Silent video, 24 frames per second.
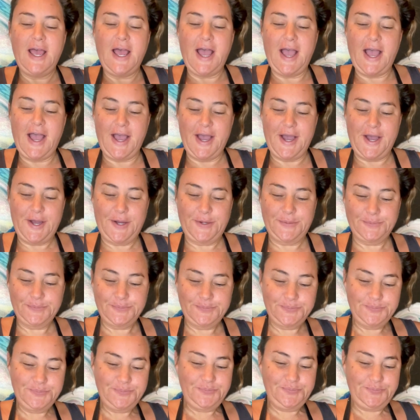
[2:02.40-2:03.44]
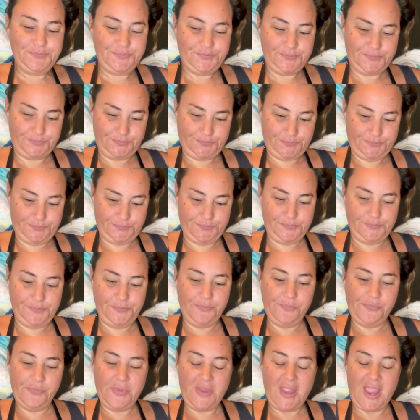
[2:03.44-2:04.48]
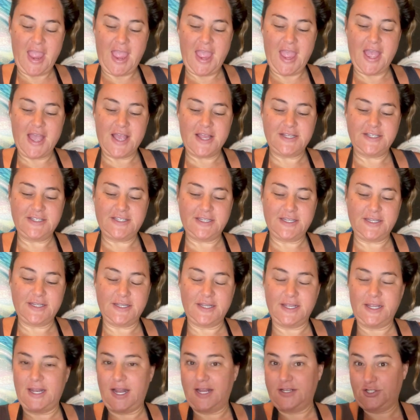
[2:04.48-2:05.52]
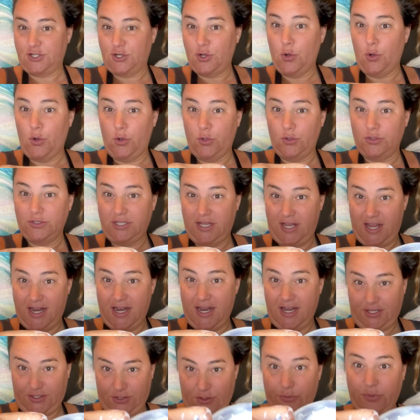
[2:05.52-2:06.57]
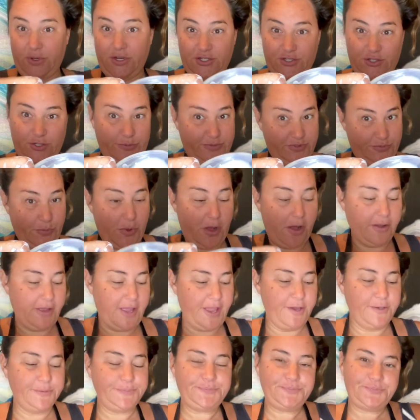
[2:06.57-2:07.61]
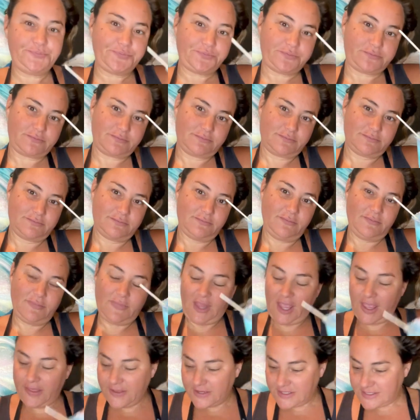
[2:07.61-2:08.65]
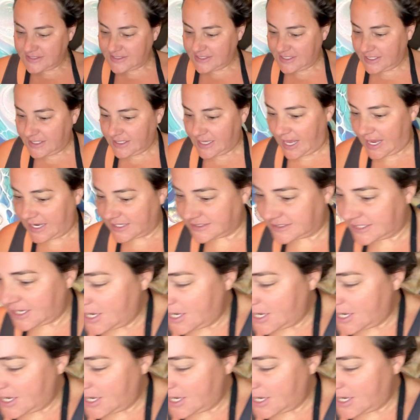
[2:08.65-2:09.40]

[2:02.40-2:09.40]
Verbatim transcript: Um, and it has gold in it, so I'm gonna assume it's ball gown and then sea glass.